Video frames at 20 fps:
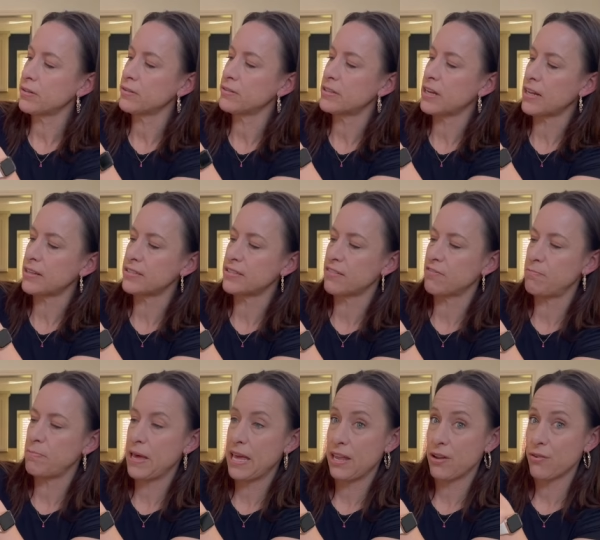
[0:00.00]
dots of
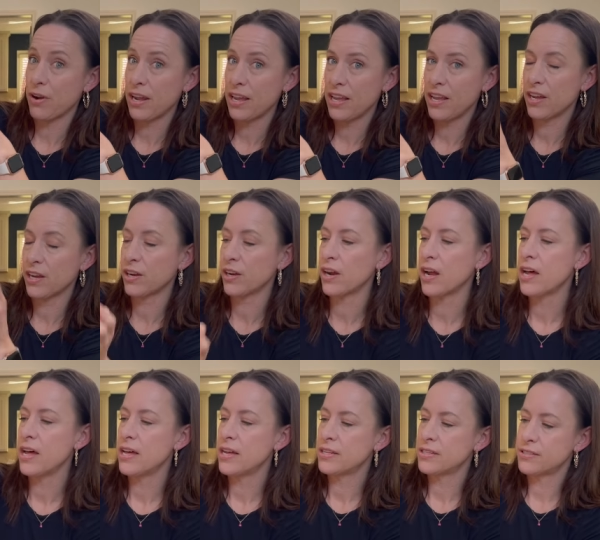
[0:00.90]
pin right here.
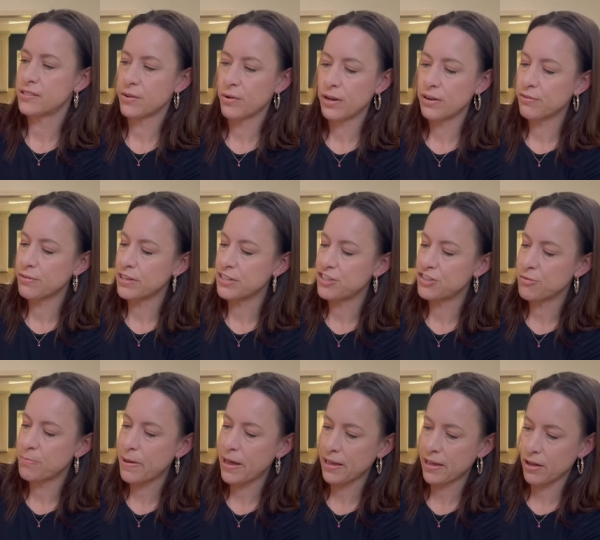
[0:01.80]
So I reached
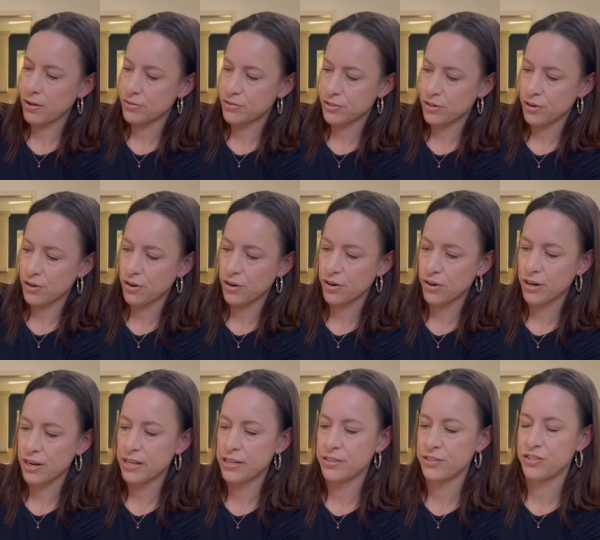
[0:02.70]
back out to her
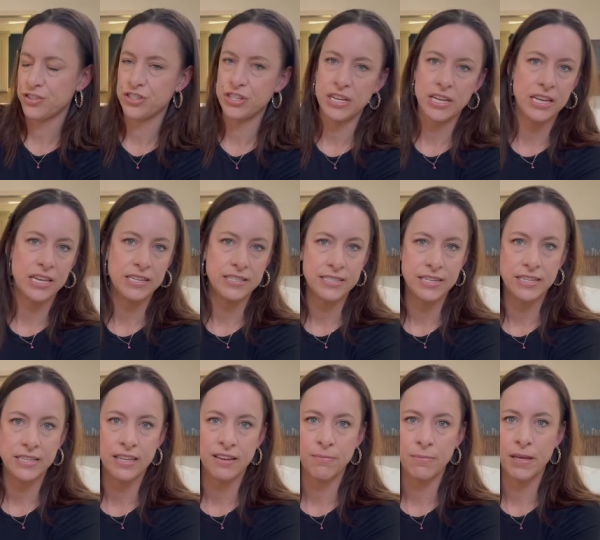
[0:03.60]
and she did
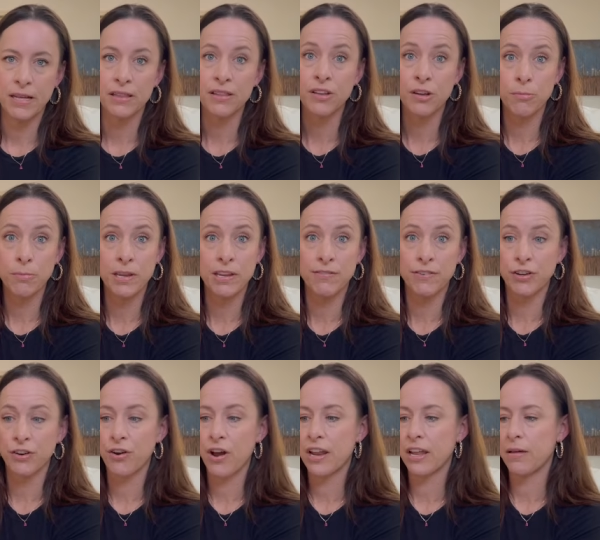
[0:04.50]
give me a little bit of a
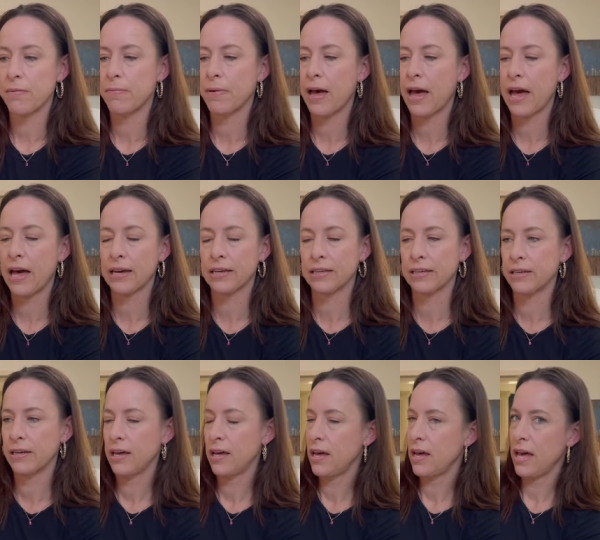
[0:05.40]
credit back
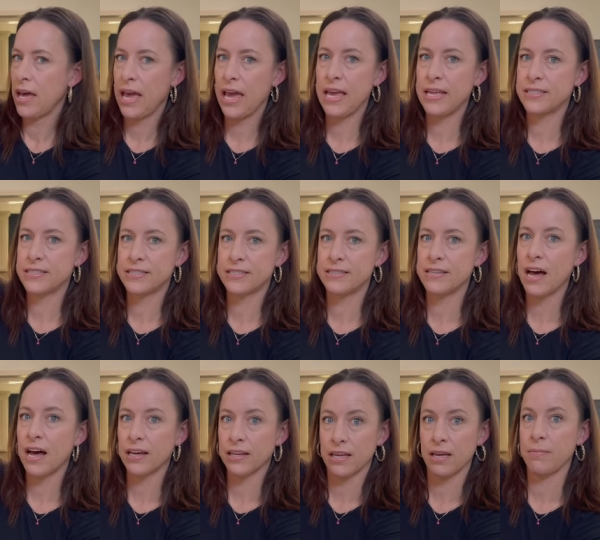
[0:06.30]
it's
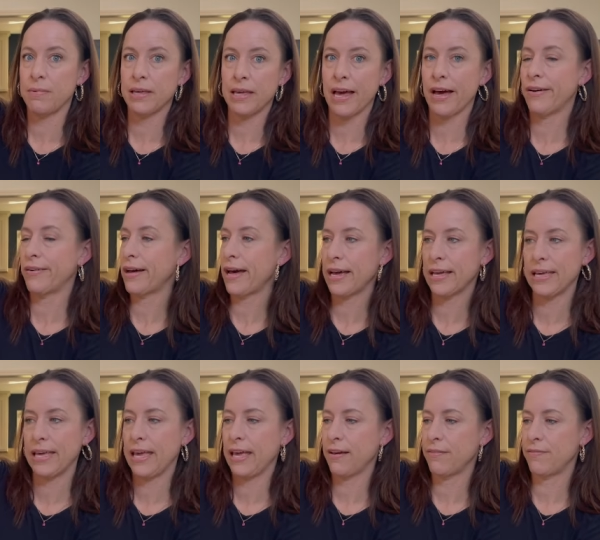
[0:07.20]
not coming out. I
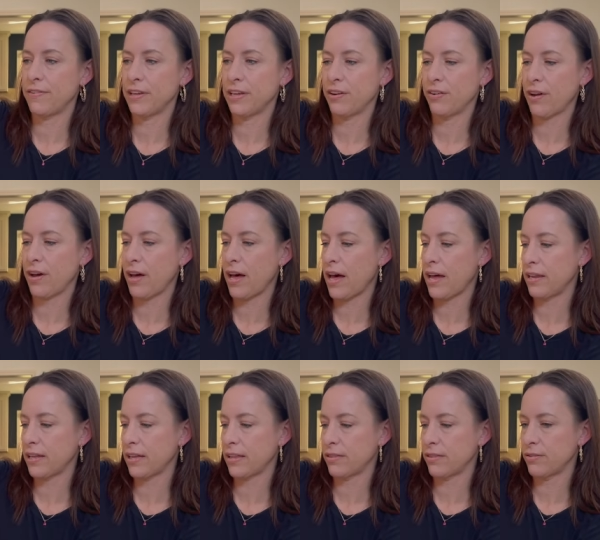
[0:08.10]
can't figure out how to
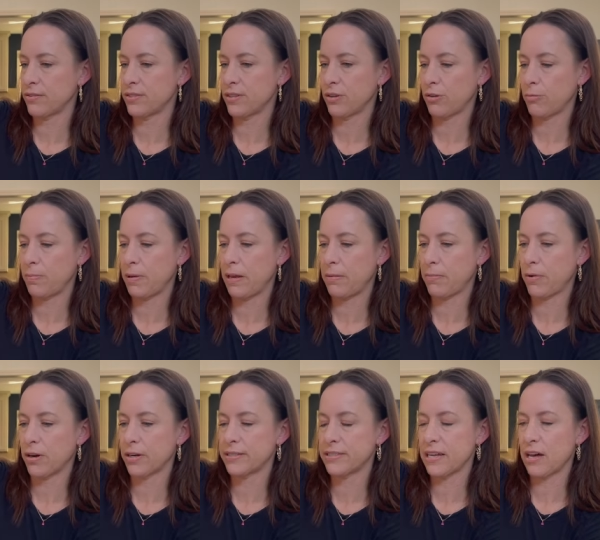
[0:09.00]
get those little pin
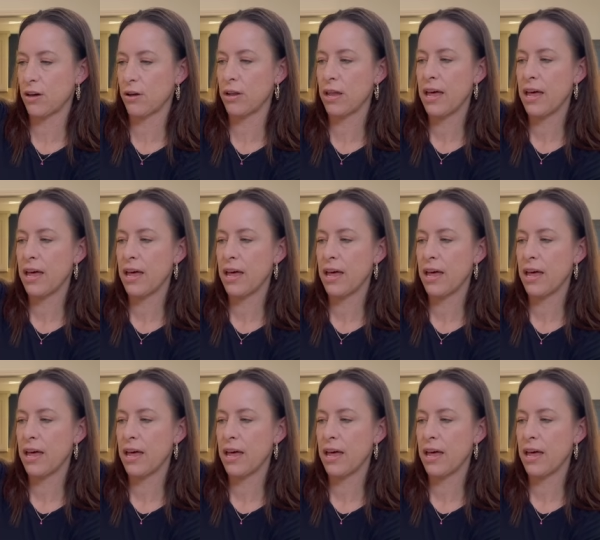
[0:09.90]
marks out.